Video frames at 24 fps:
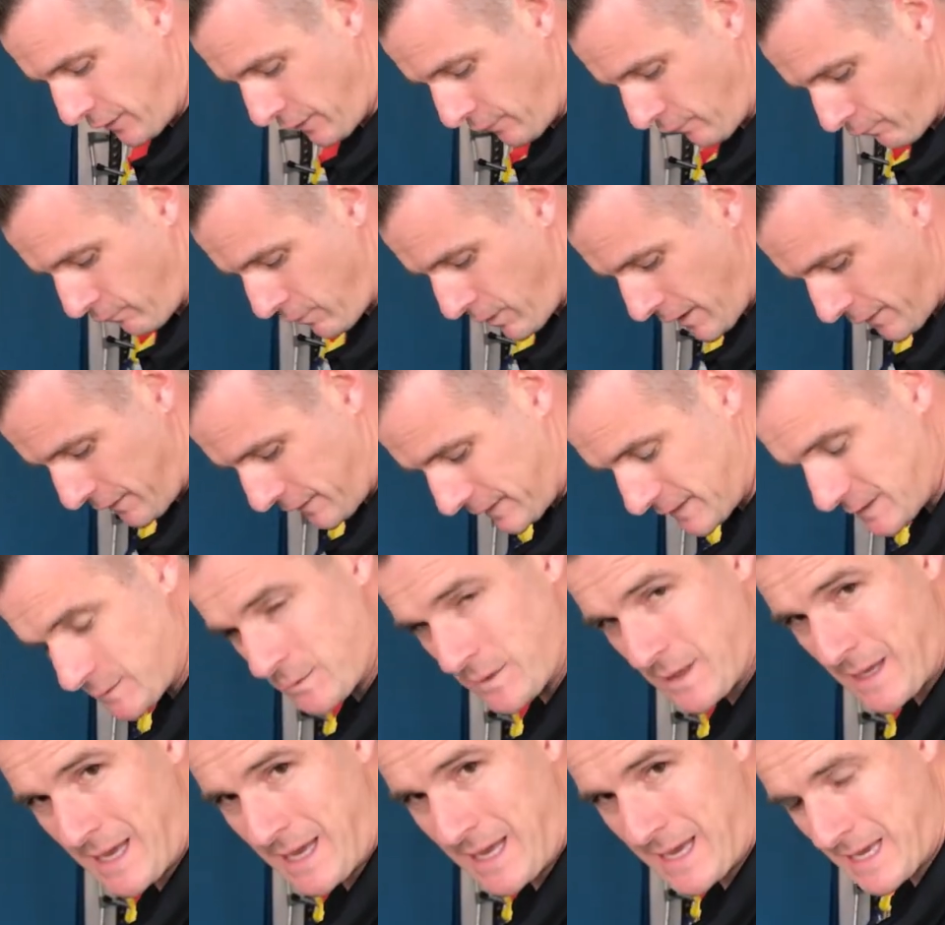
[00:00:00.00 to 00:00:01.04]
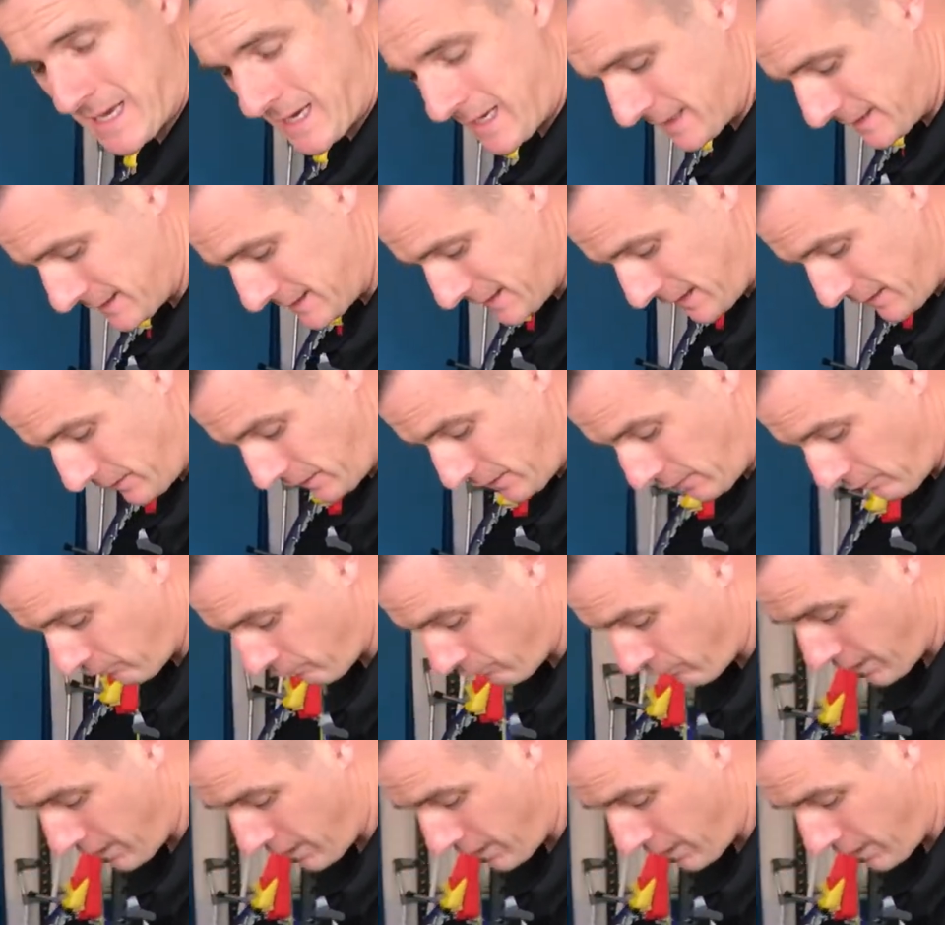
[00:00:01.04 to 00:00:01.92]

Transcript: the right things with their hands, the